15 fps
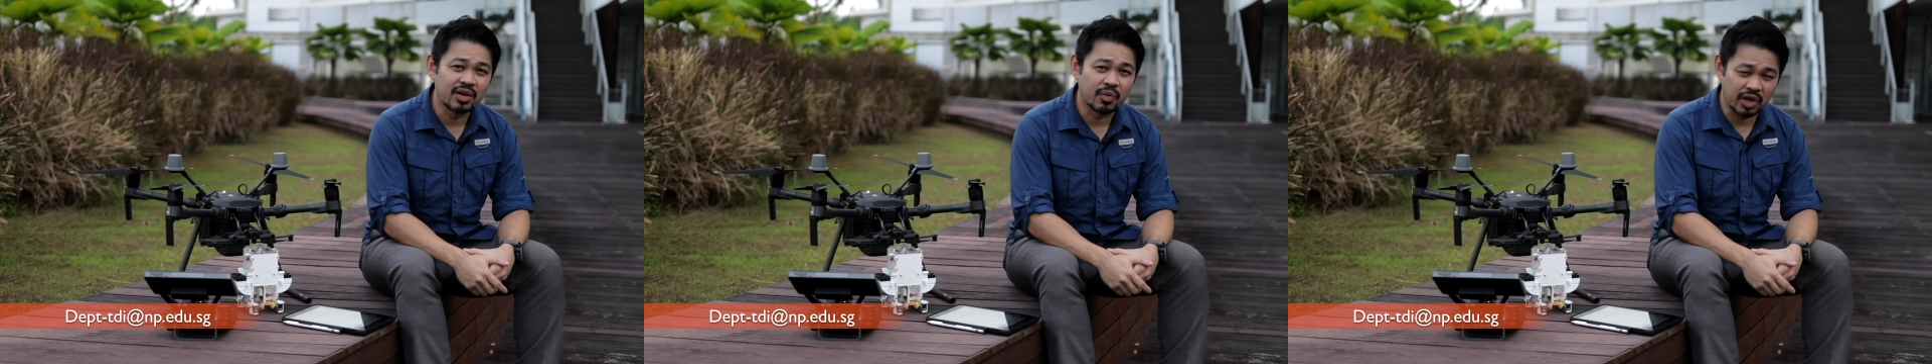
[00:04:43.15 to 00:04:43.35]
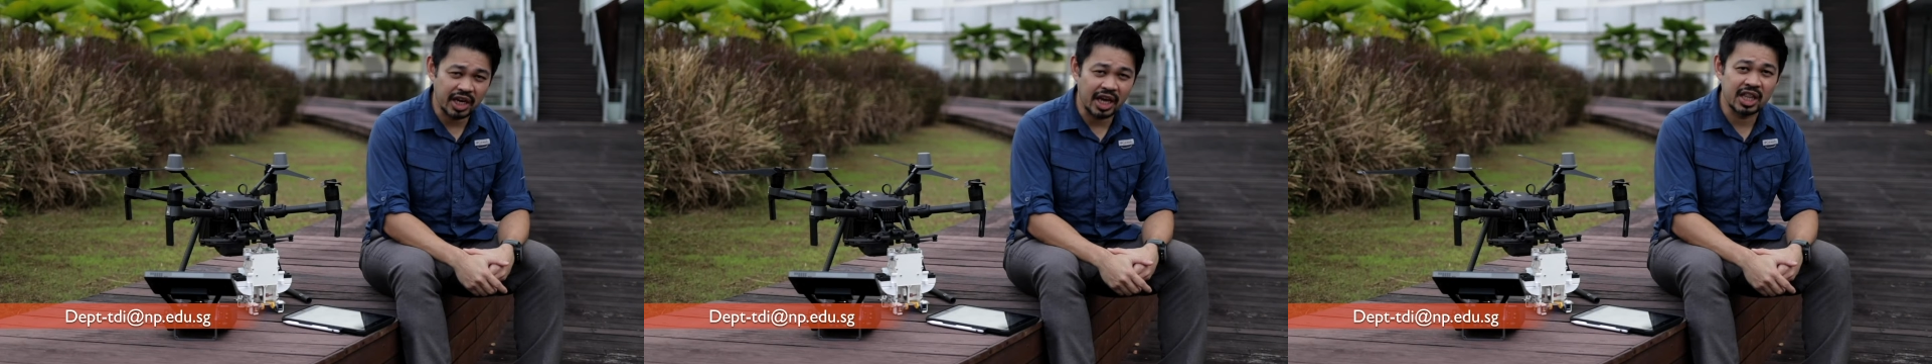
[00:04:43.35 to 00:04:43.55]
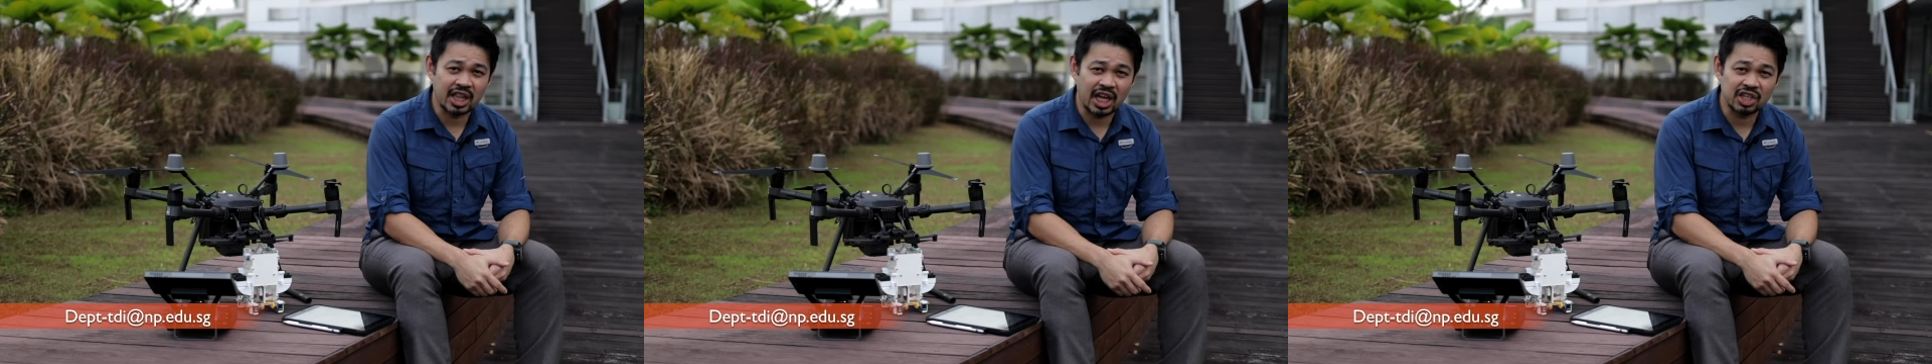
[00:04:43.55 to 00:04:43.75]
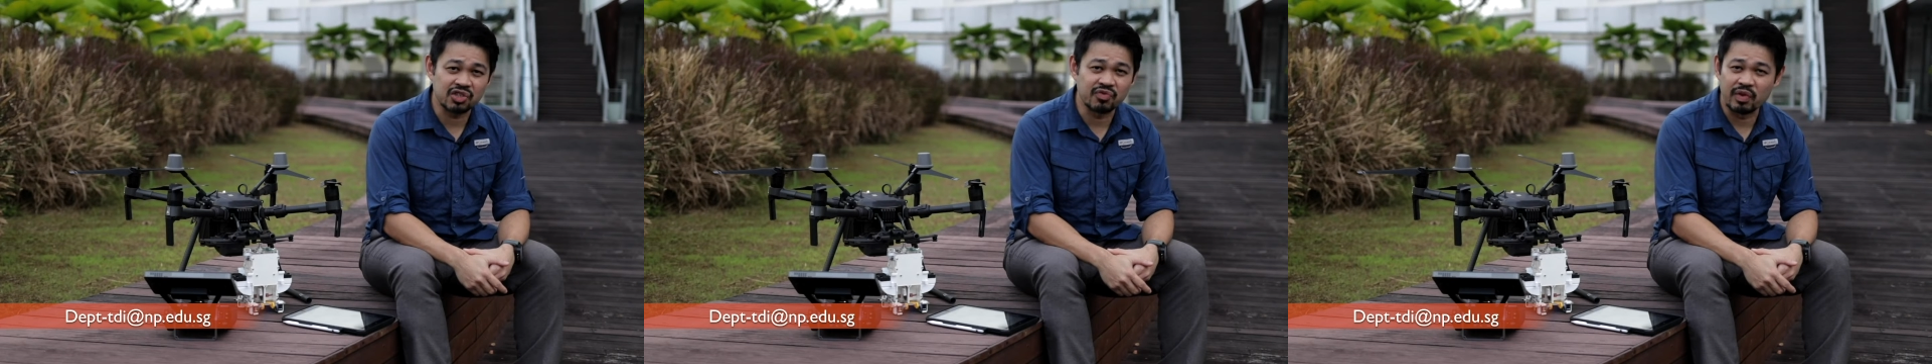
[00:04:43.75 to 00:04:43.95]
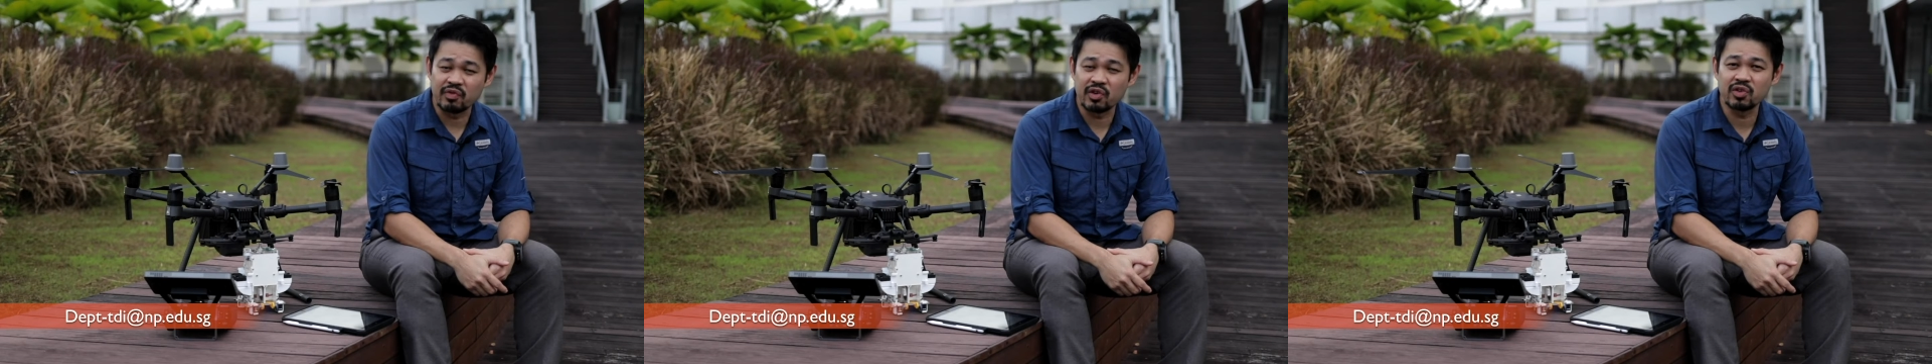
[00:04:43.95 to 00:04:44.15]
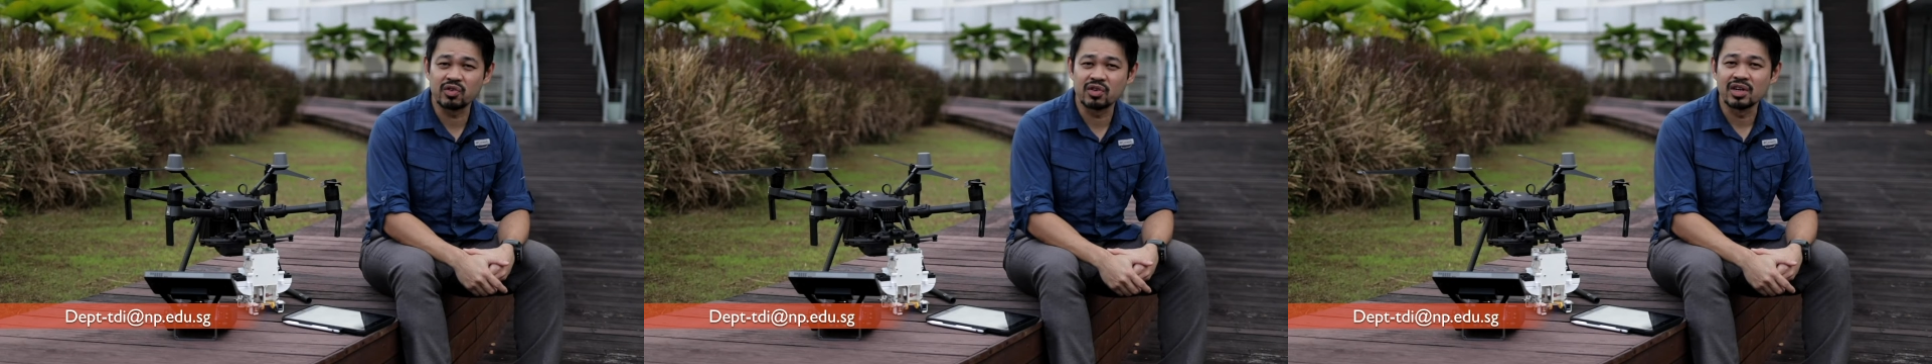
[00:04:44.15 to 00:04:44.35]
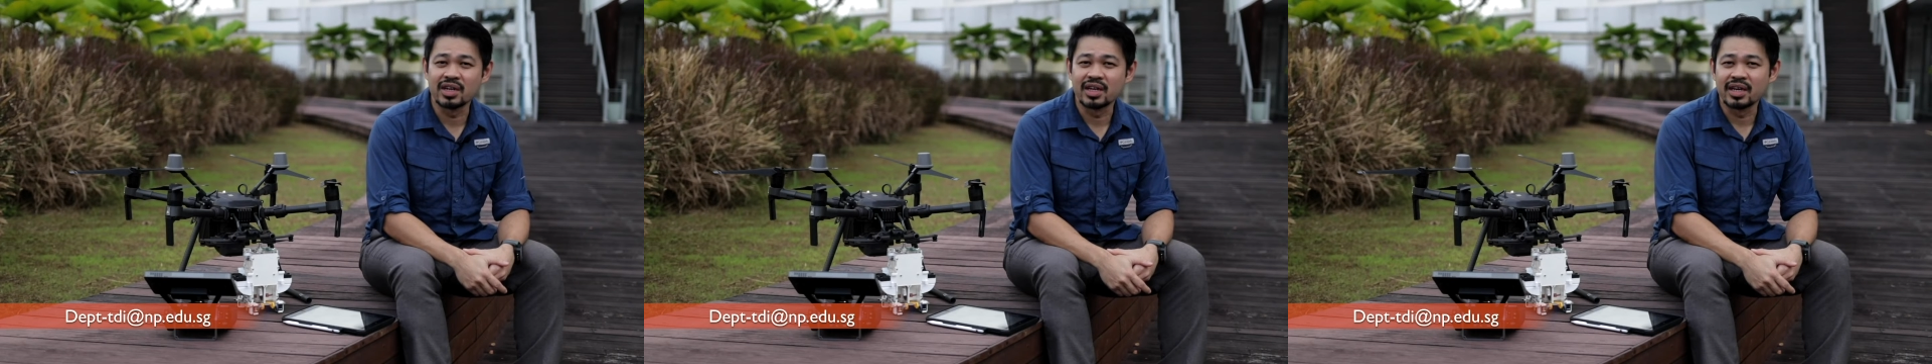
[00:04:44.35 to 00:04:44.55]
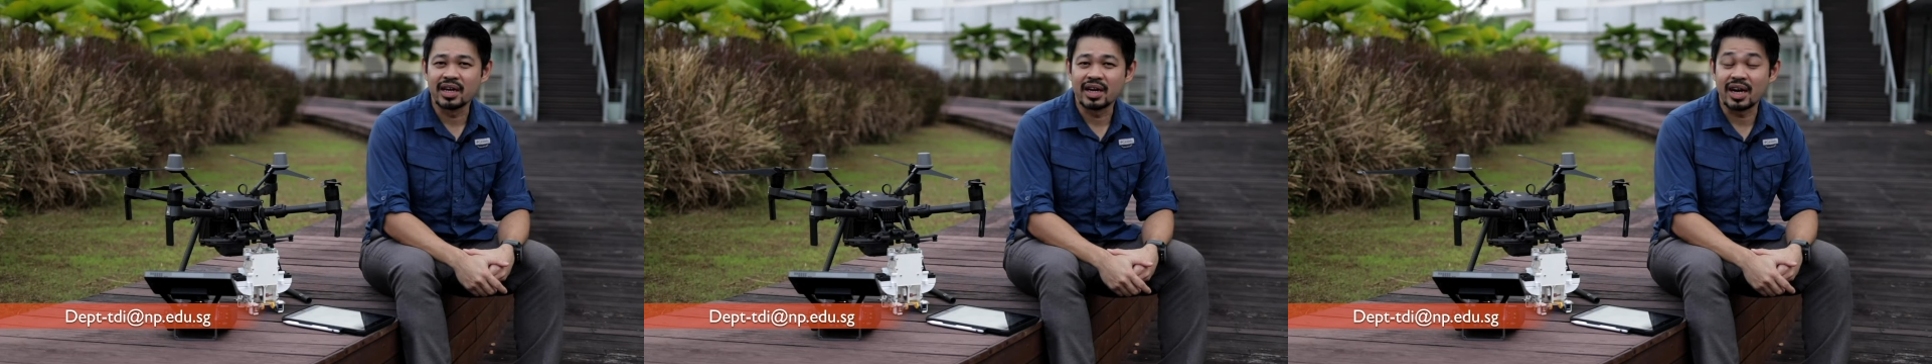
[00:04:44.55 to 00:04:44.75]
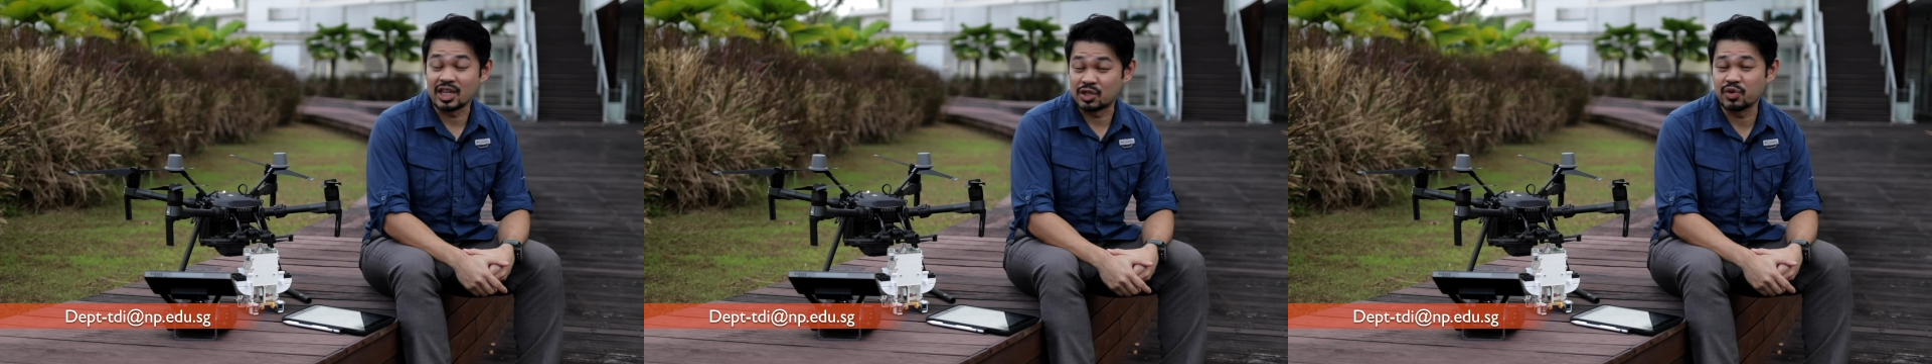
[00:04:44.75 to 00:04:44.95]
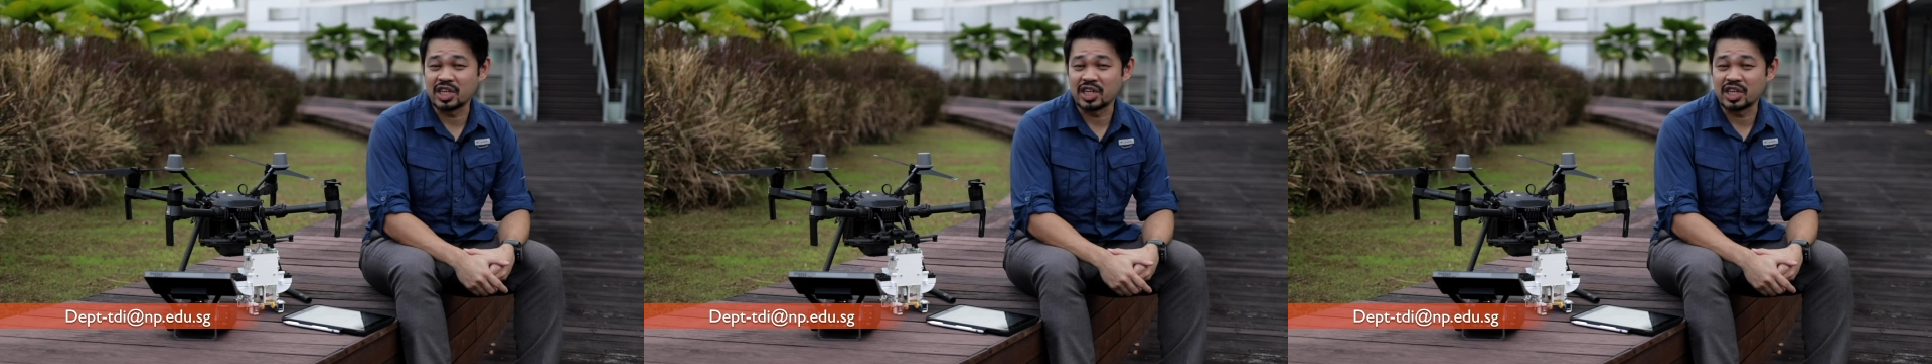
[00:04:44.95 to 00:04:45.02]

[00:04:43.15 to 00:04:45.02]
We'll get in touch with you as